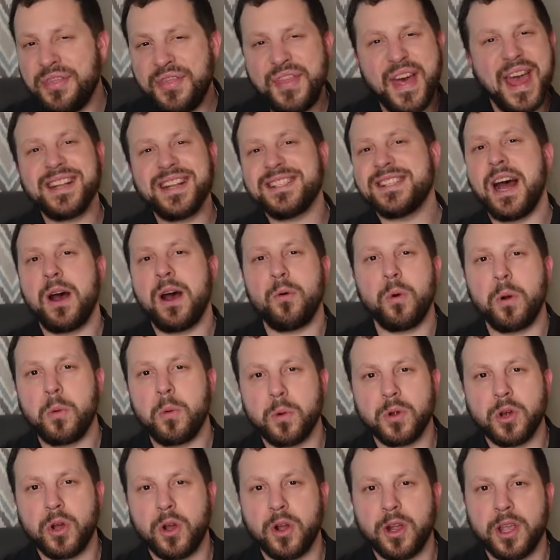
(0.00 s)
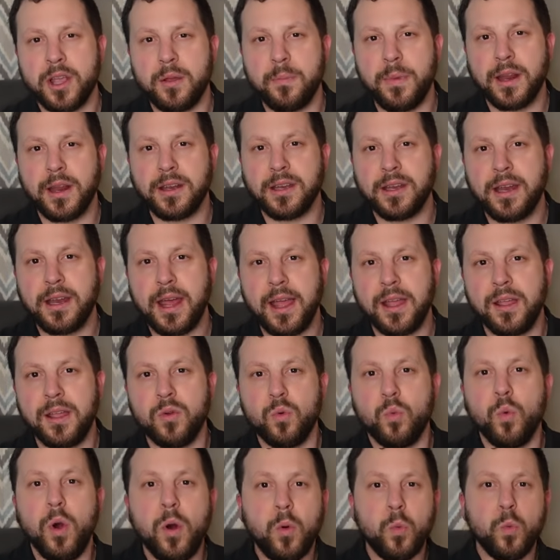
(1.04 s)
That's not what we're talking about today.
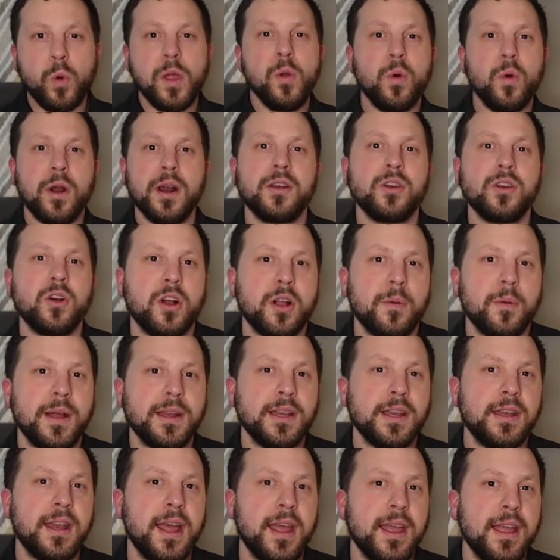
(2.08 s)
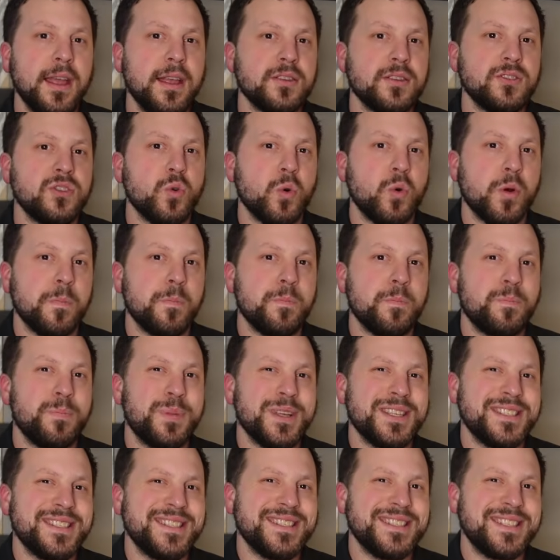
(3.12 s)
What we want to talk about today is your
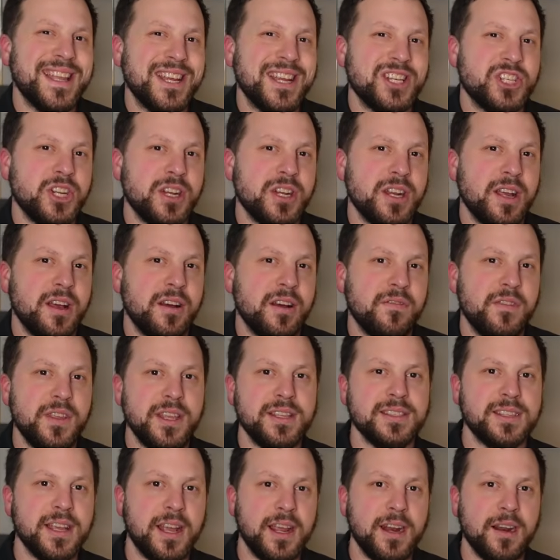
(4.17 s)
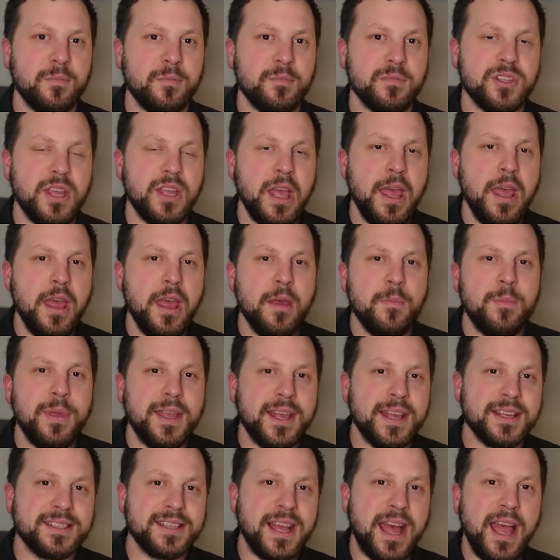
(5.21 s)
possession of these items.
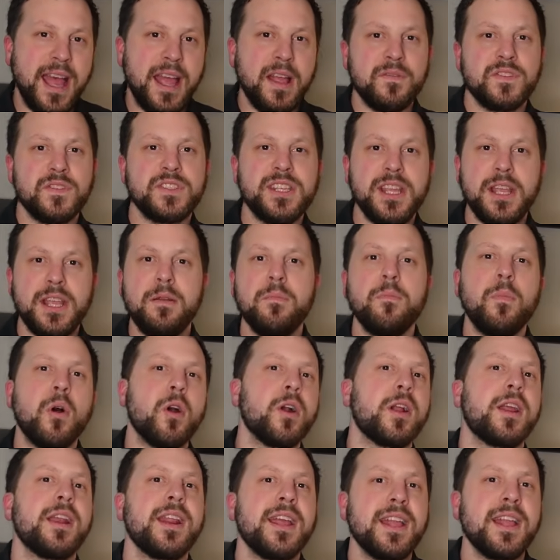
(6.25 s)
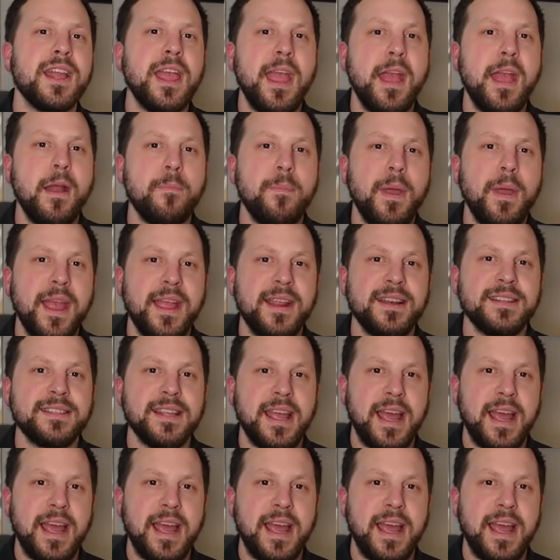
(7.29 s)
Because I have seen marketing campaigns